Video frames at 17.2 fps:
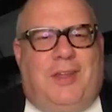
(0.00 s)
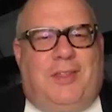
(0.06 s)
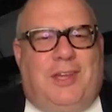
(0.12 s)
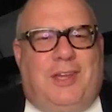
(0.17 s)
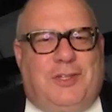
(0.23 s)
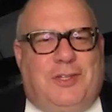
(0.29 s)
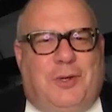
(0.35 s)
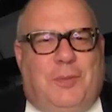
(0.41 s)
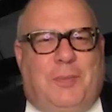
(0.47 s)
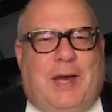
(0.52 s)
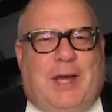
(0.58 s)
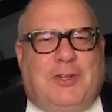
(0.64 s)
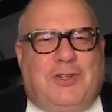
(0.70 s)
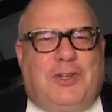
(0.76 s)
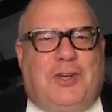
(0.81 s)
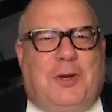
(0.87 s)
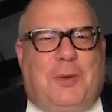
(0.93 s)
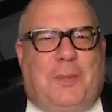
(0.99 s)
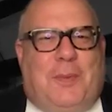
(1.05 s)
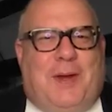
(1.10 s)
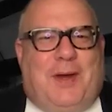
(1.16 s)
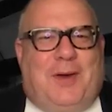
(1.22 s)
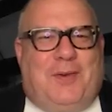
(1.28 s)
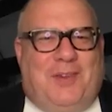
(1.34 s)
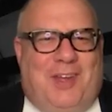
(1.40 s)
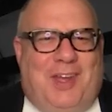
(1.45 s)
things you're passionate
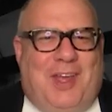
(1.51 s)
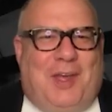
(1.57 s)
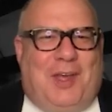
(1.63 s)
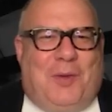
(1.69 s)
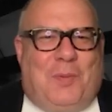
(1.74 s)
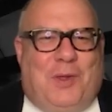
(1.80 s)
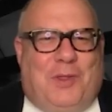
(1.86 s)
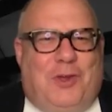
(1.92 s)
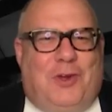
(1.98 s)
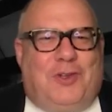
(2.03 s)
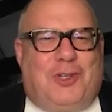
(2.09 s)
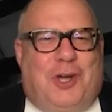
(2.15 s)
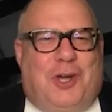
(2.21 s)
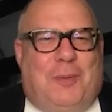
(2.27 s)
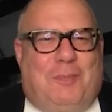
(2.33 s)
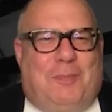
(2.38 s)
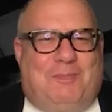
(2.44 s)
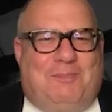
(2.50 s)
about with your job.